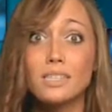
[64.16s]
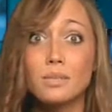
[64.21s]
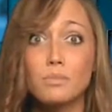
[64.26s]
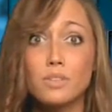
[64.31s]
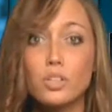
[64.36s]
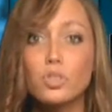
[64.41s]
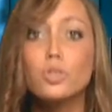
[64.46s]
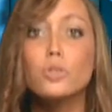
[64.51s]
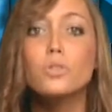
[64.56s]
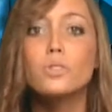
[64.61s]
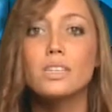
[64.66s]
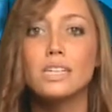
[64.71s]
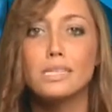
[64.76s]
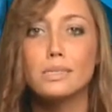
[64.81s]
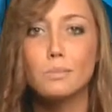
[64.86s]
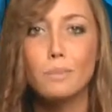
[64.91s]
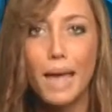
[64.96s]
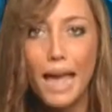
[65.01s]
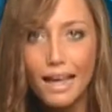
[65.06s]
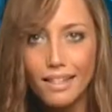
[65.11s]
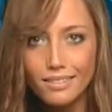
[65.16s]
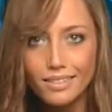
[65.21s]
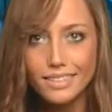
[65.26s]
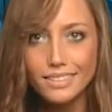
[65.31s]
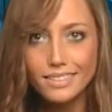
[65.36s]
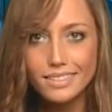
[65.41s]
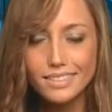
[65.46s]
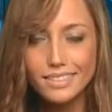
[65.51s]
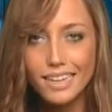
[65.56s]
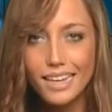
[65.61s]
him to lose his
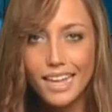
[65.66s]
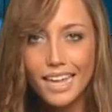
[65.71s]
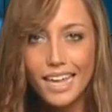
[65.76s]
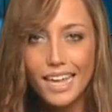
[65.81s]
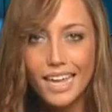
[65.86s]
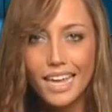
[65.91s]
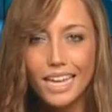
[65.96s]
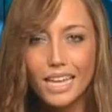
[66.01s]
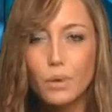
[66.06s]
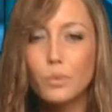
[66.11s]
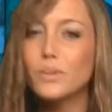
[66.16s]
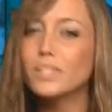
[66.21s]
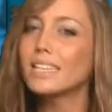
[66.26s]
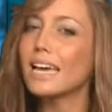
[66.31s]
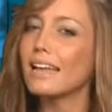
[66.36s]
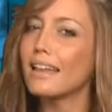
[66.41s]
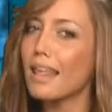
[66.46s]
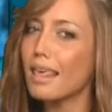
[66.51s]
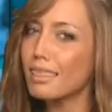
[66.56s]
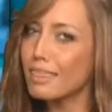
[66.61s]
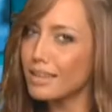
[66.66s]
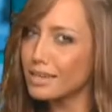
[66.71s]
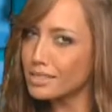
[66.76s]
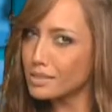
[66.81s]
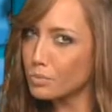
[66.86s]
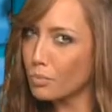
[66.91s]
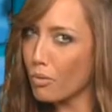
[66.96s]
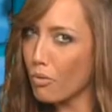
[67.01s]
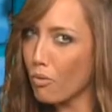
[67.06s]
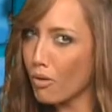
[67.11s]
balance. It was at
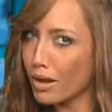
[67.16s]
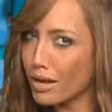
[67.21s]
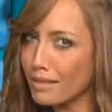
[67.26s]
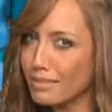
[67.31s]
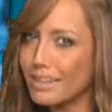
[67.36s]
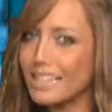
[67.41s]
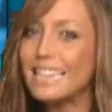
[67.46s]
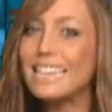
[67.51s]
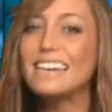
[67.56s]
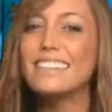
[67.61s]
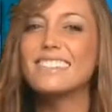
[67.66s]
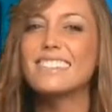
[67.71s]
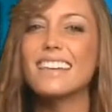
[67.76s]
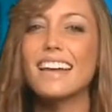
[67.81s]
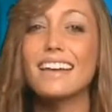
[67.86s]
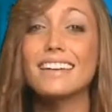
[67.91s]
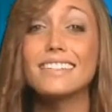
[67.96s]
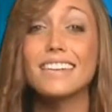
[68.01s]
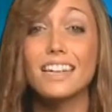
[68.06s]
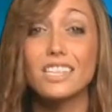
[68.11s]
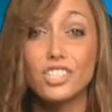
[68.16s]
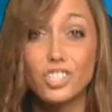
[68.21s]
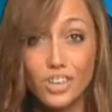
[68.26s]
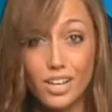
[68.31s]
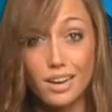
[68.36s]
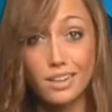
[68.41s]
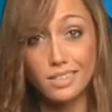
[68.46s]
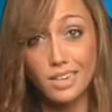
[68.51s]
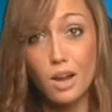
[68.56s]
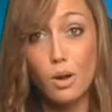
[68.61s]
this point that he decided to get
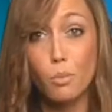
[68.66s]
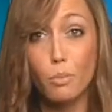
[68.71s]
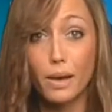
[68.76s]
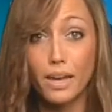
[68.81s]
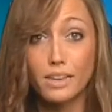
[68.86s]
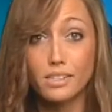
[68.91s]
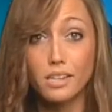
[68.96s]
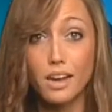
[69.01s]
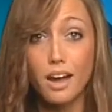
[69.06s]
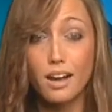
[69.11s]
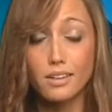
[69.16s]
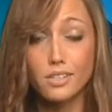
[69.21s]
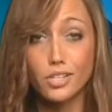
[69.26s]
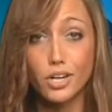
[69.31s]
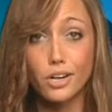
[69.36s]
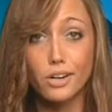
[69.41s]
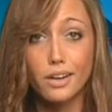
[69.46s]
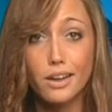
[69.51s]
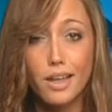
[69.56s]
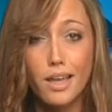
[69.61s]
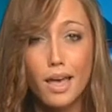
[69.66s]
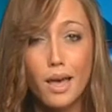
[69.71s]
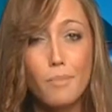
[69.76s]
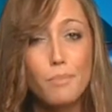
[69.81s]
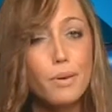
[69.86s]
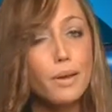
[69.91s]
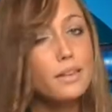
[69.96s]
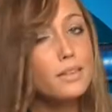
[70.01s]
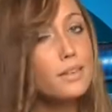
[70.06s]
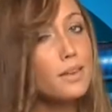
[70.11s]
checked out by a doctor,
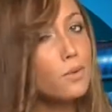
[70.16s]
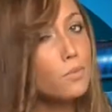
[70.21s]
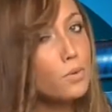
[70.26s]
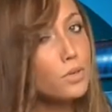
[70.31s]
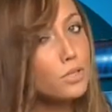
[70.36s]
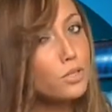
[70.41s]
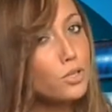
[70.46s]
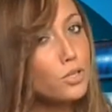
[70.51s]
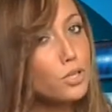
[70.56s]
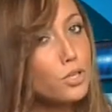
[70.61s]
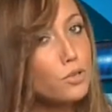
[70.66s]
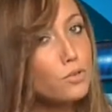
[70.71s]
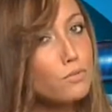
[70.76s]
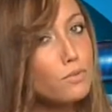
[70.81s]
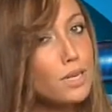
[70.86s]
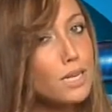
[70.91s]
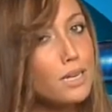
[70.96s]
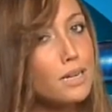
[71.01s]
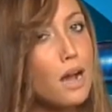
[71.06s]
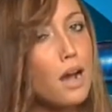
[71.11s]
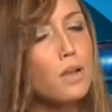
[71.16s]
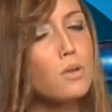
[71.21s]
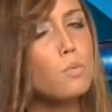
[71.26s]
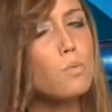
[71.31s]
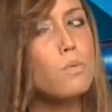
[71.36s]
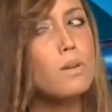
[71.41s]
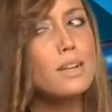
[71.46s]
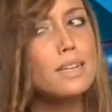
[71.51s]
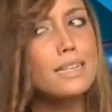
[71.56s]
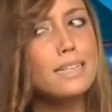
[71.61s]
but no one could agree
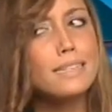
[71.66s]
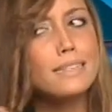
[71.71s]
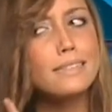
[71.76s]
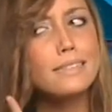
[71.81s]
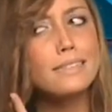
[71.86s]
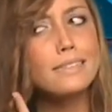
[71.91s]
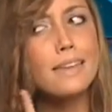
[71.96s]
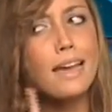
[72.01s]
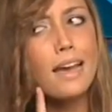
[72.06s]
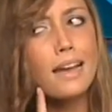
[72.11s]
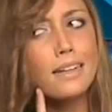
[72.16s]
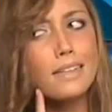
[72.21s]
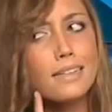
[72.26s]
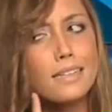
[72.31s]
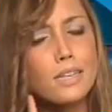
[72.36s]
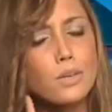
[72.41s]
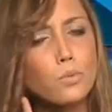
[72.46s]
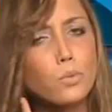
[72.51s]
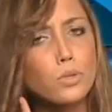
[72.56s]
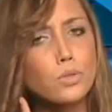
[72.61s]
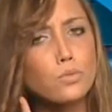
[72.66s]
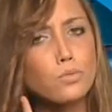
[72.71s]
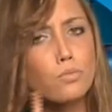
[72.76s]
on what exactly was